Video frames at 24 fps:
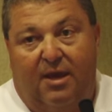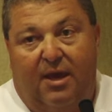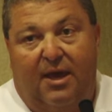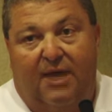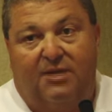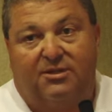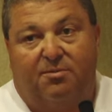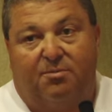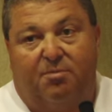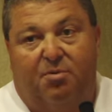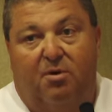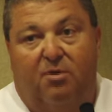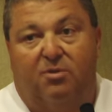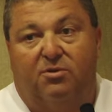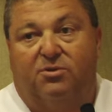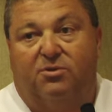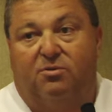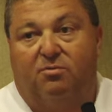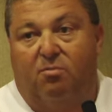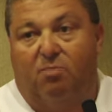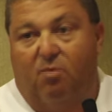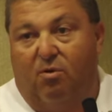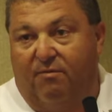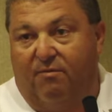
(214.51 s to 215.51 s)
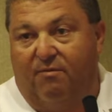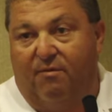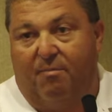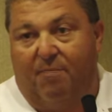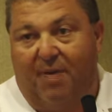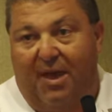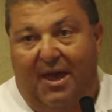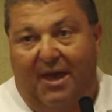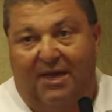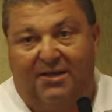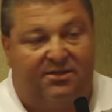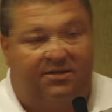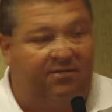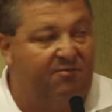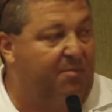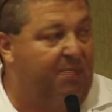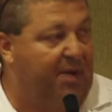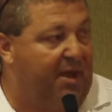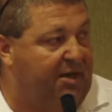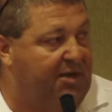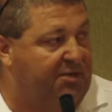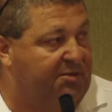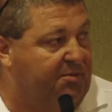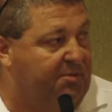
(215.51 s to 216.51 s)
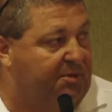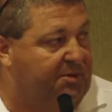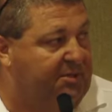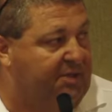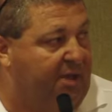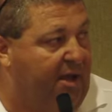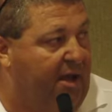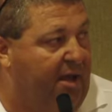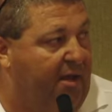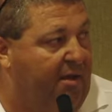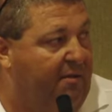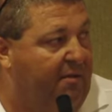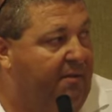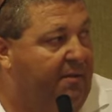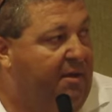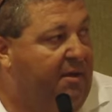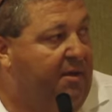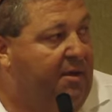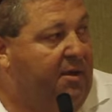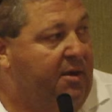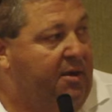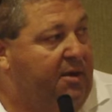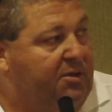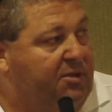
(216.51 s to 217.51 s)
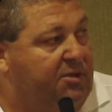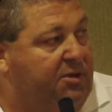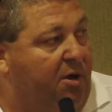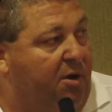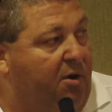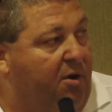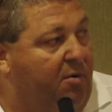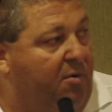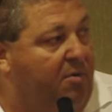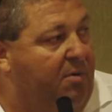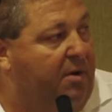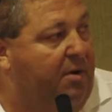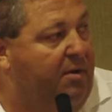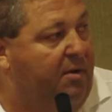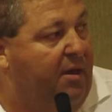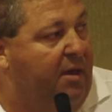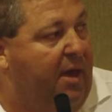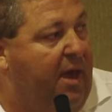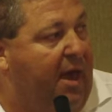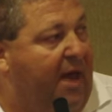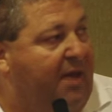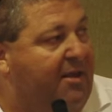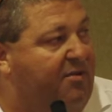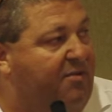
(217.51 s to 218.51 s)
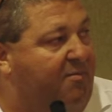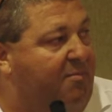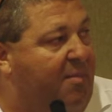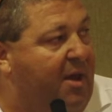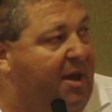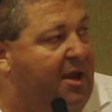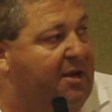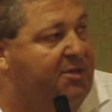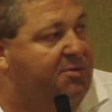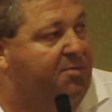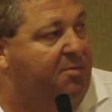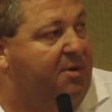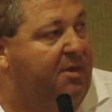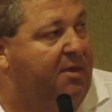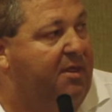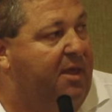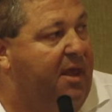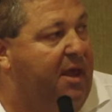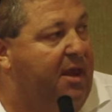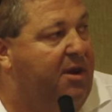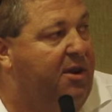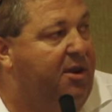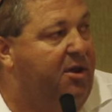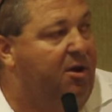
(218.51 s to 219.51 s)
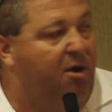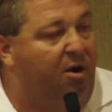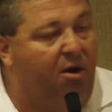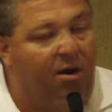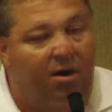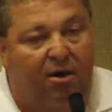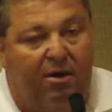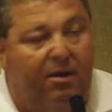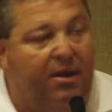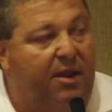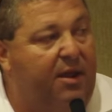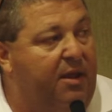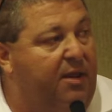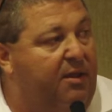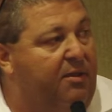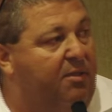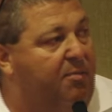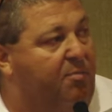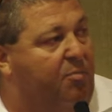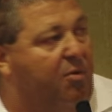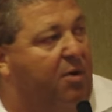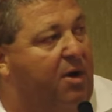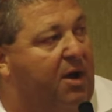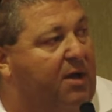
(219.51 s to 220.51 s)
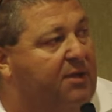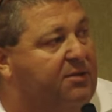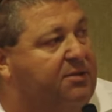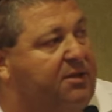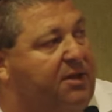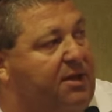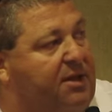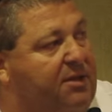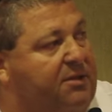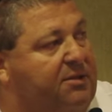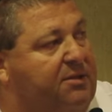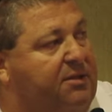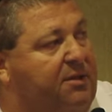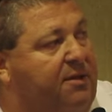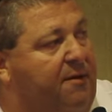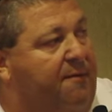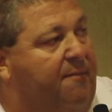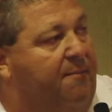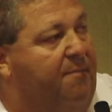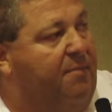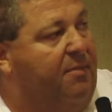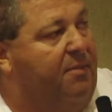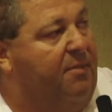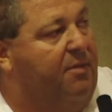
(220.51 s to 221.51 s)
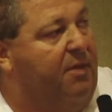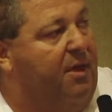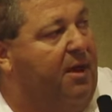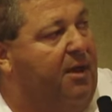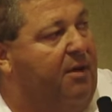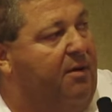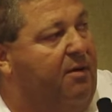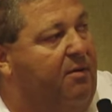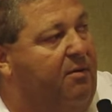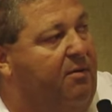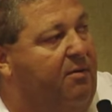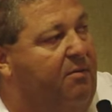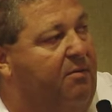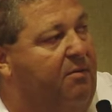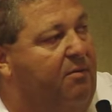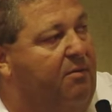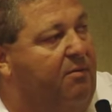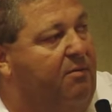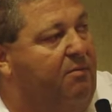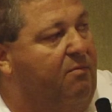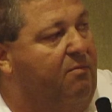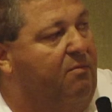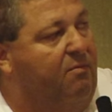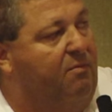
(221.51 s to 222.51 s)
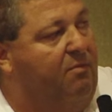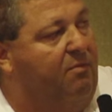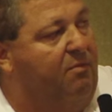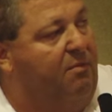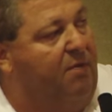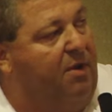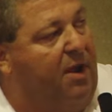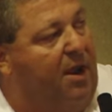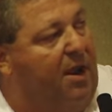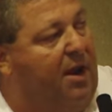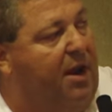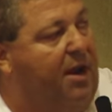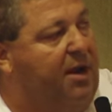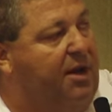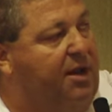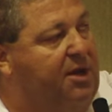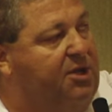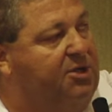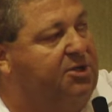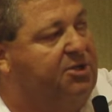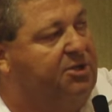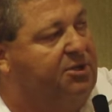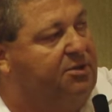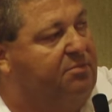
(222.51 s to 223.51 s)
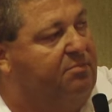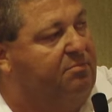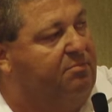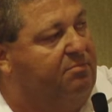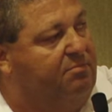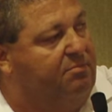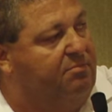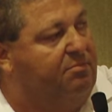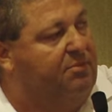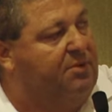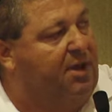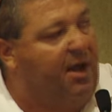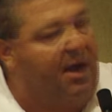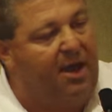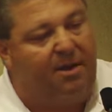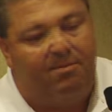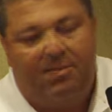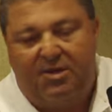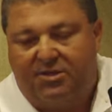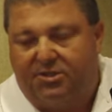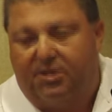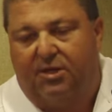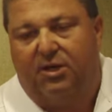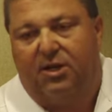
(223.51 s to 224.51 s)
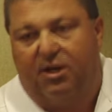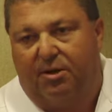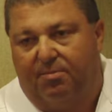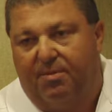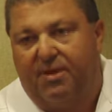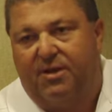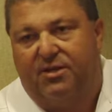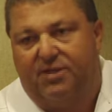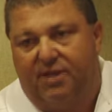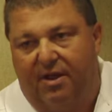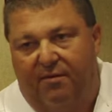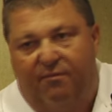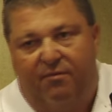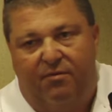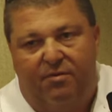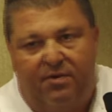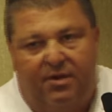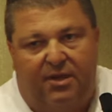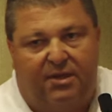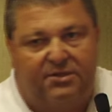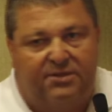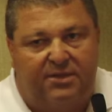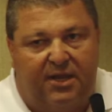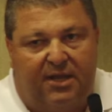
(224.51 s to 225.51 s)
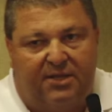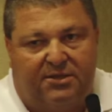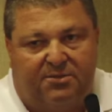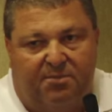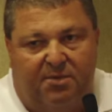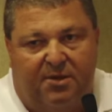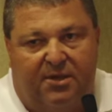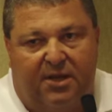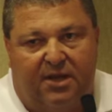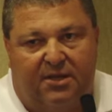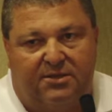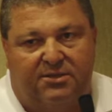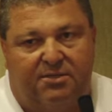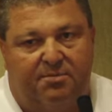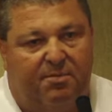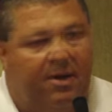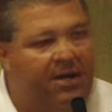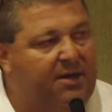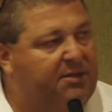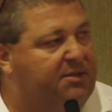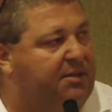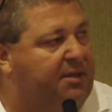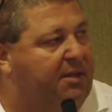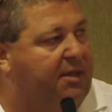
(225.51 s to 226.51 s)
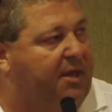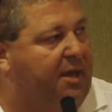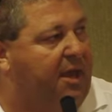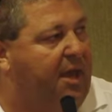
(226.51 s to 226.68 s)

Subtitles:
as opposed to more of a passive management style. So active management of the ADR in the process that, and each time it's a little bit different because it has to be customized to the